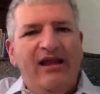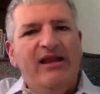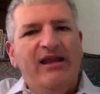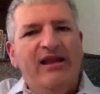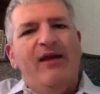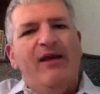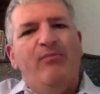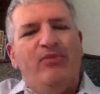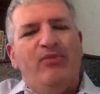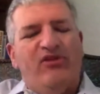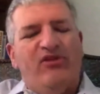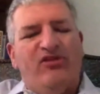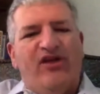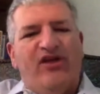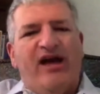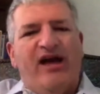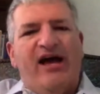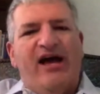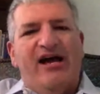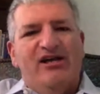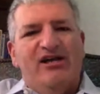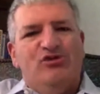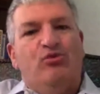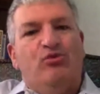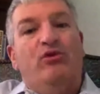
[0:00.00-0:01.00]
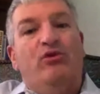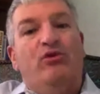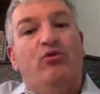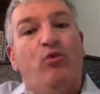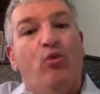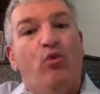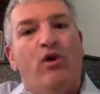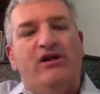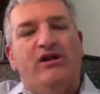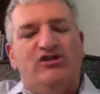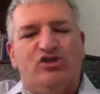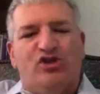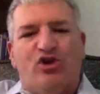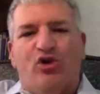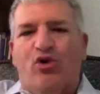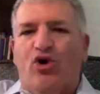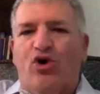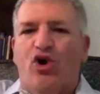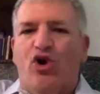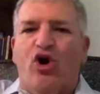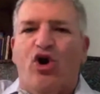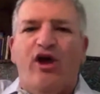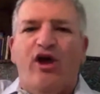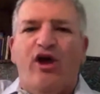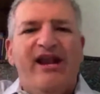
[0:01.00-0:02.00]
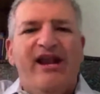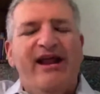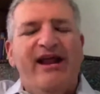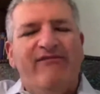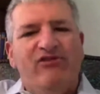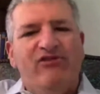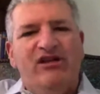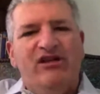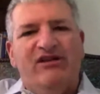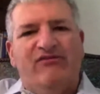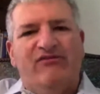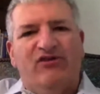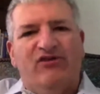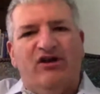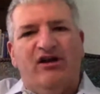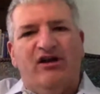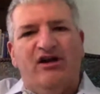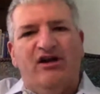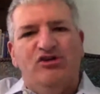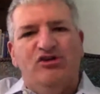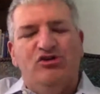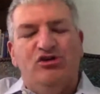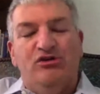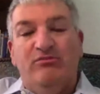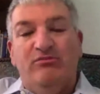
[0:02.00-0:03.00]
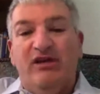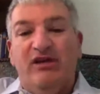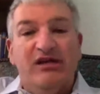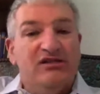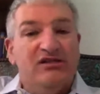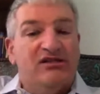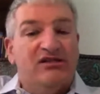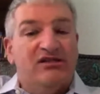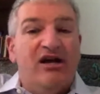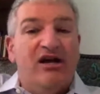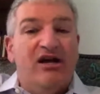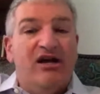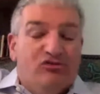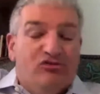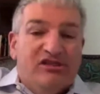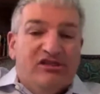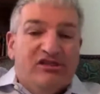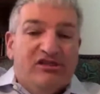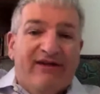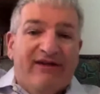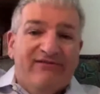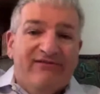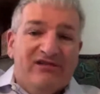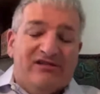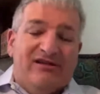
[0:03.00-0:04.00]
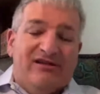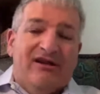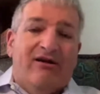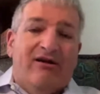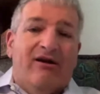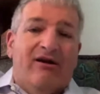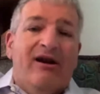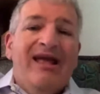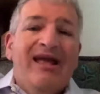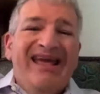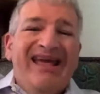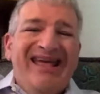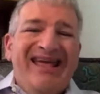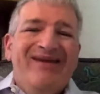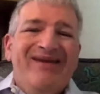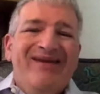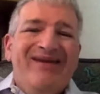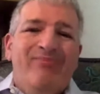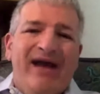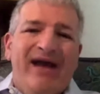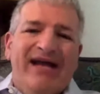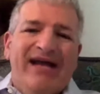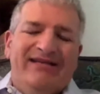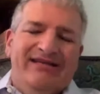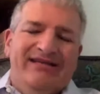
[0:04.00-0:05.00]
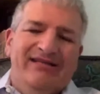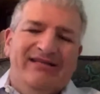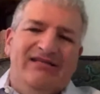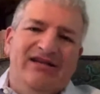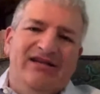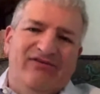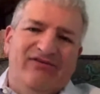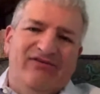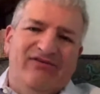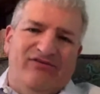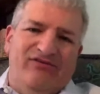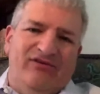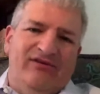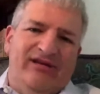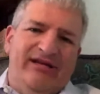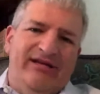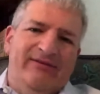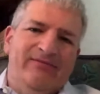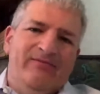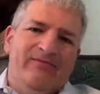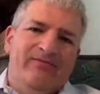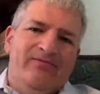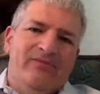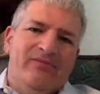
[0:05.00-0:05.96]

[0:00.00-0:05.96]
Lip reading: empathize with what's going on in every different country, because countries obviously are impacted differently.